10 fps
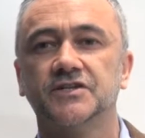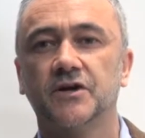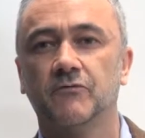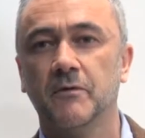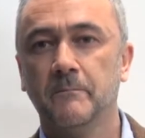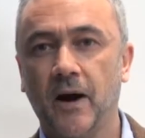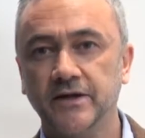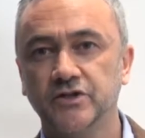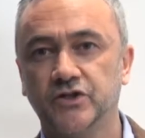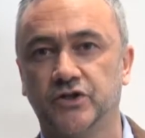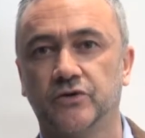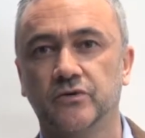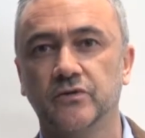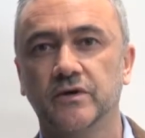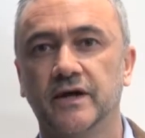so it reminds
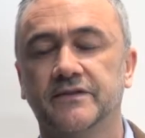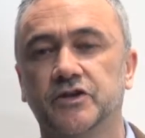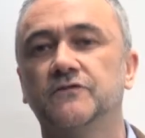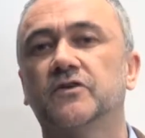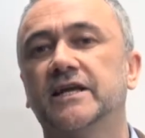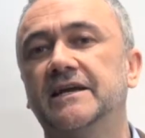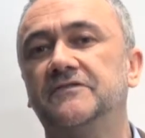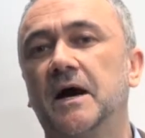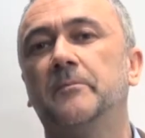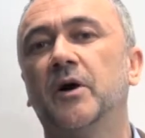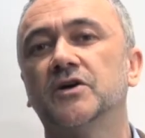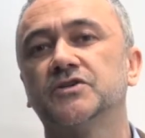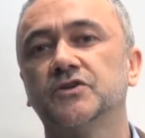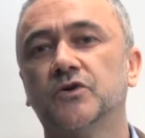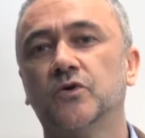you that you've got to give that
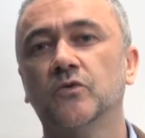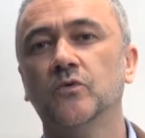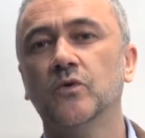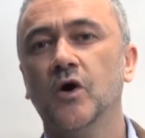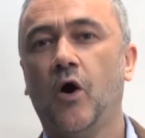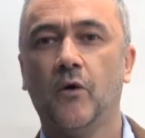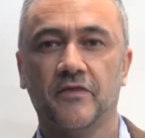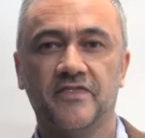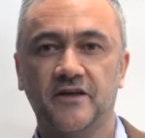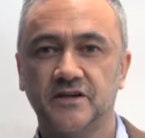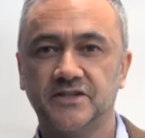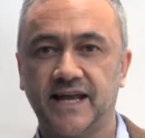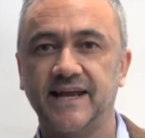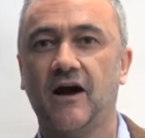person a call on Thursday